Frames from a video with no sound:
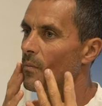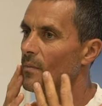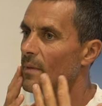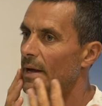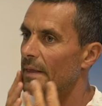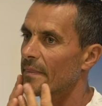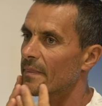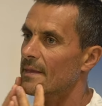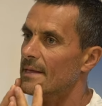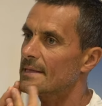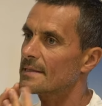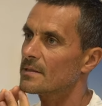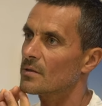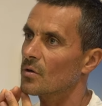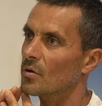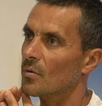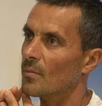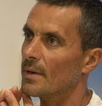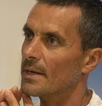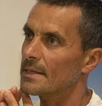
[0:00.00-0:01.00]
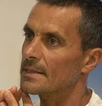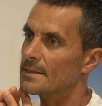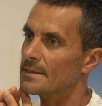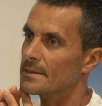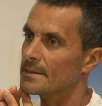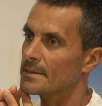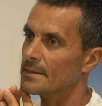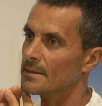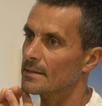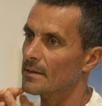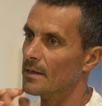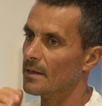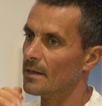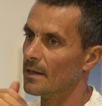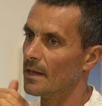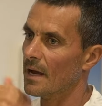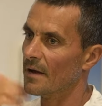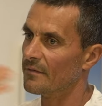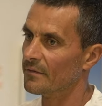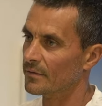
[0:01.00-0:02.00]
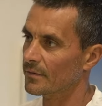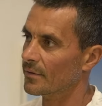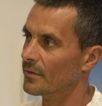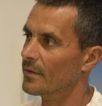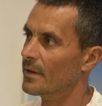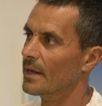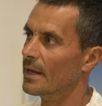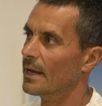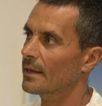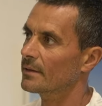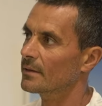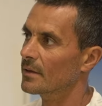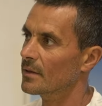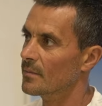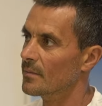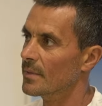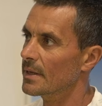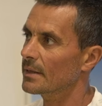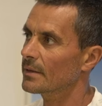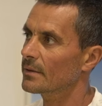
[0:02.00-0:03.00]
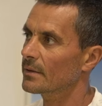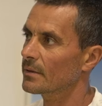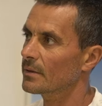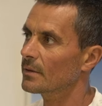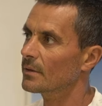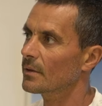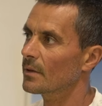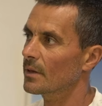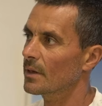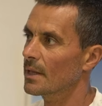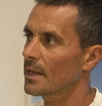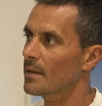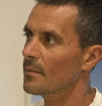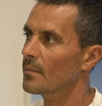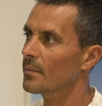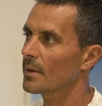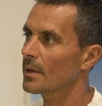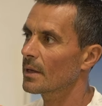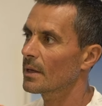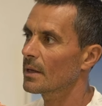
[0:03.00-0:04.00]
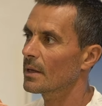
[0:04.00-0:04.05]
and this normally is after the 100 meter deep,